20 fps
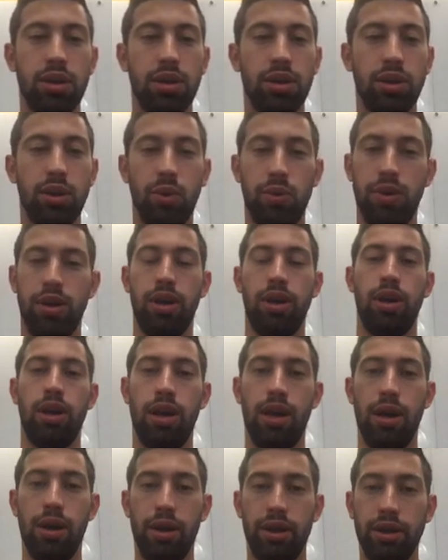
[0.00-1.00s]
you will,
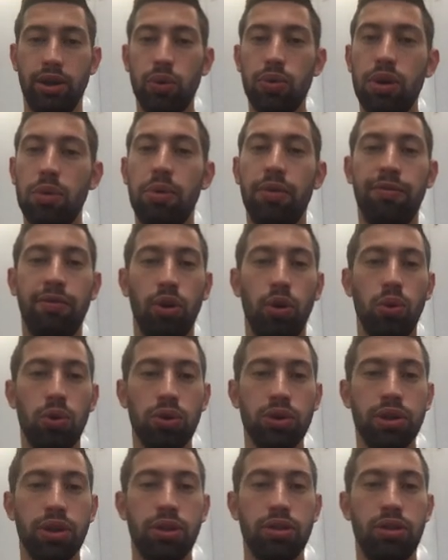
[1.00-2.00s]
uh, you will be
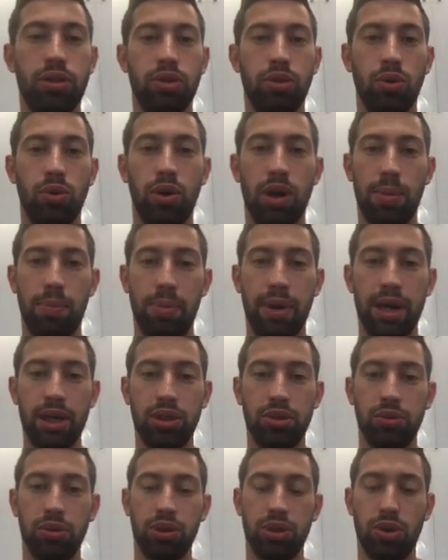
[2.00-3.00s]
forwarded to a
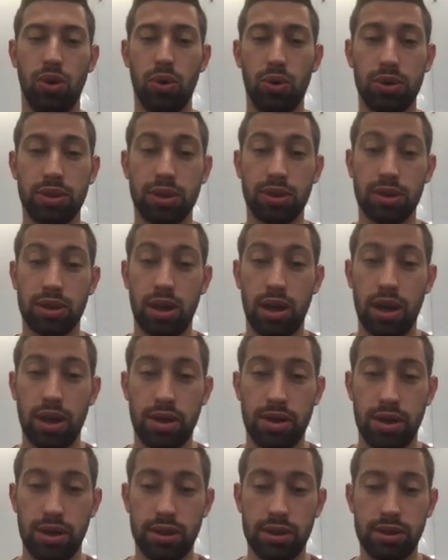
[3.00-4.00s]
page which looks
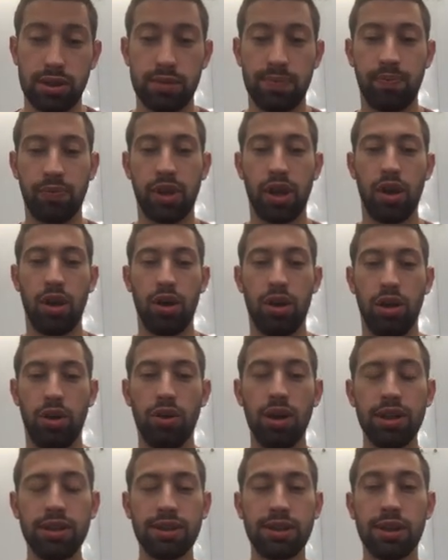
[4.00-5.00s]
like this. Now
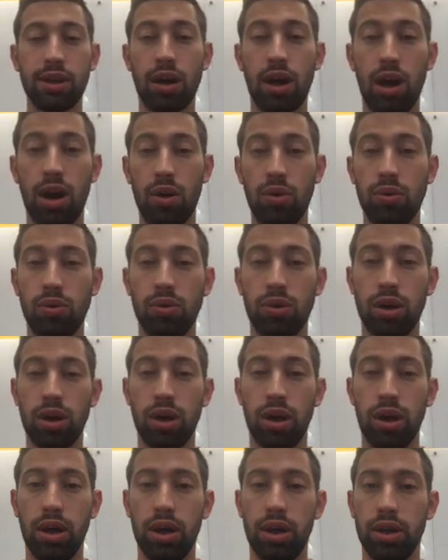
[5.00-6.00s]
let's see how uh,
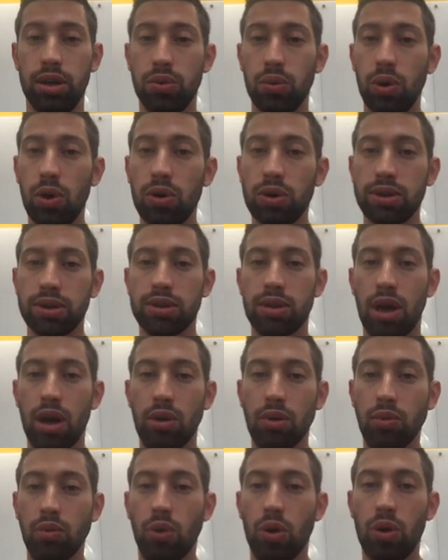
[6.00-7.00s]
it works,
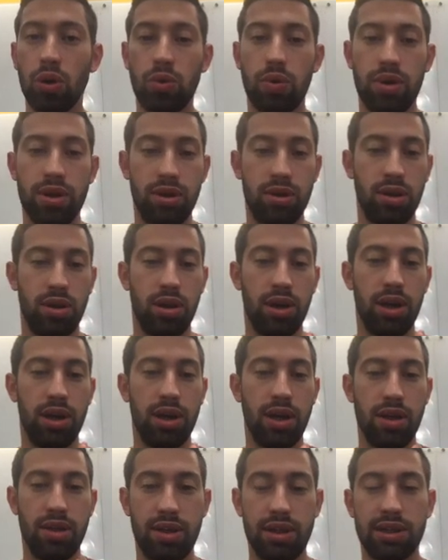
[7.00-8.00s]
how it work with
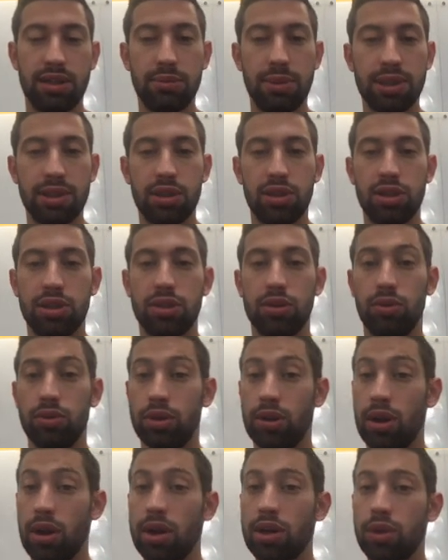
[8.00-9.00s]
uh, these messages on
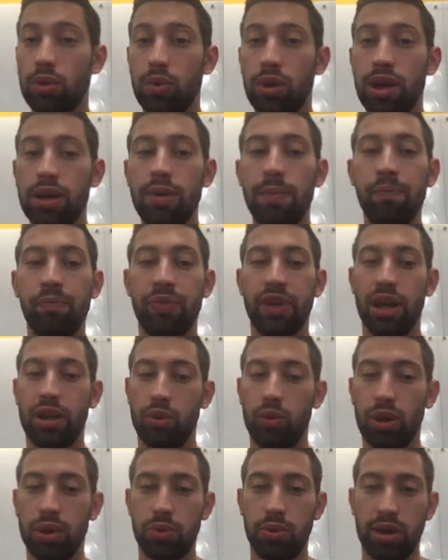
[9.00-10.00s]
the right way and
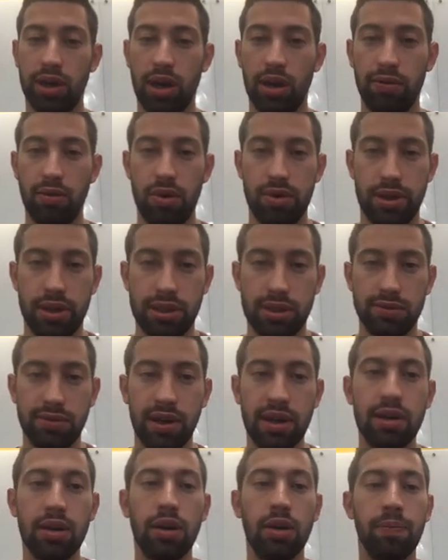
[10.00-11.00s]
what we have on this
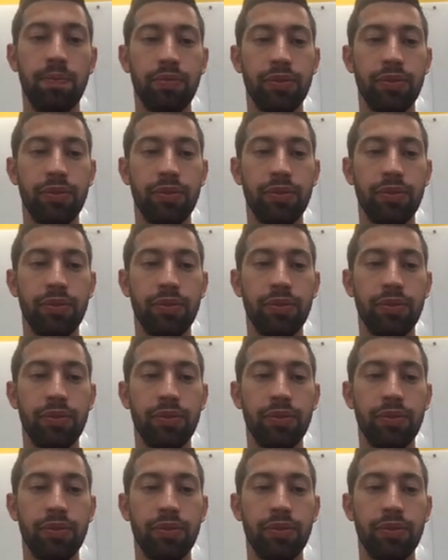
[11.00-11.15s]
file.